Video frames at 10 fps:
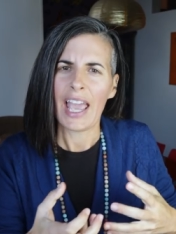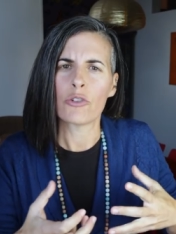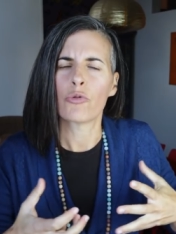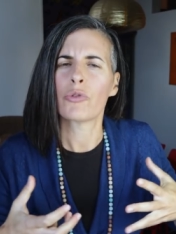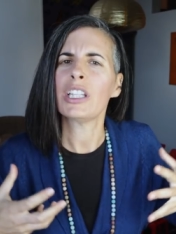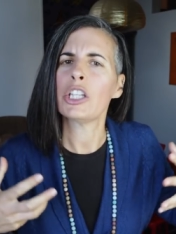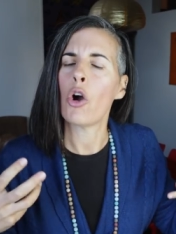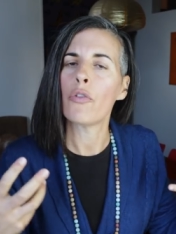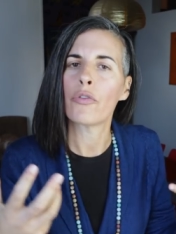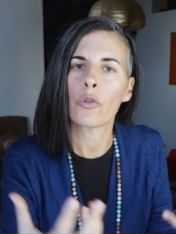and
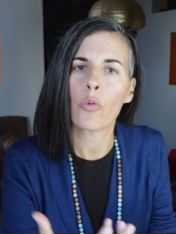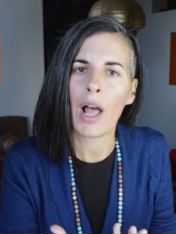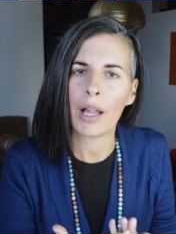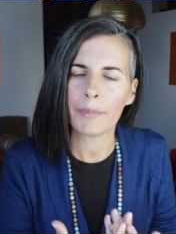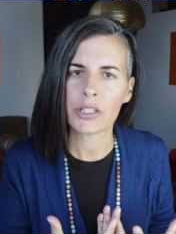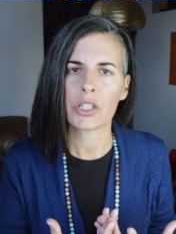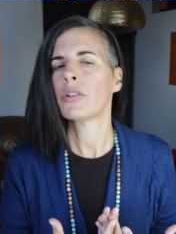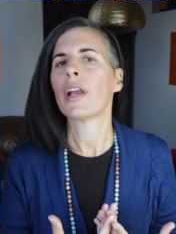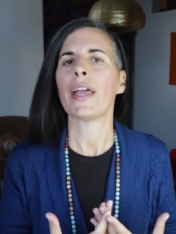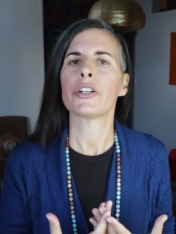really overwhelming to
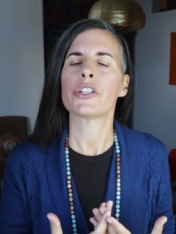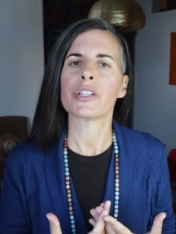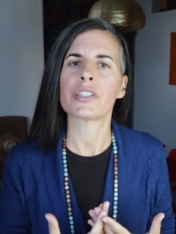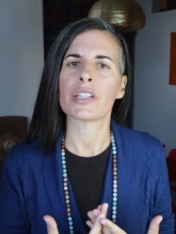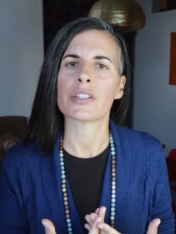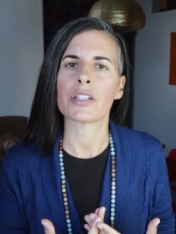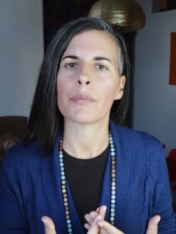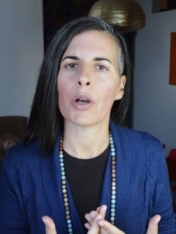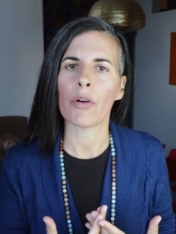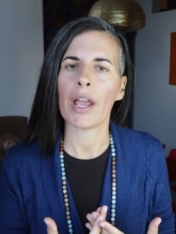your energy
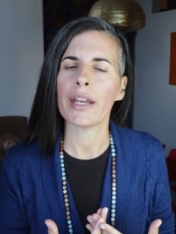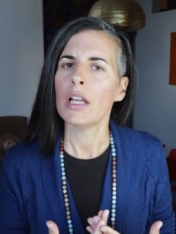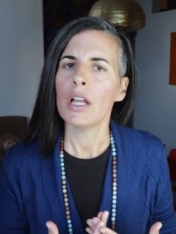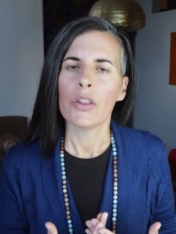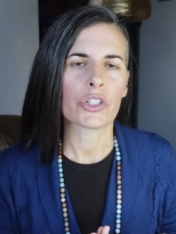system. All right?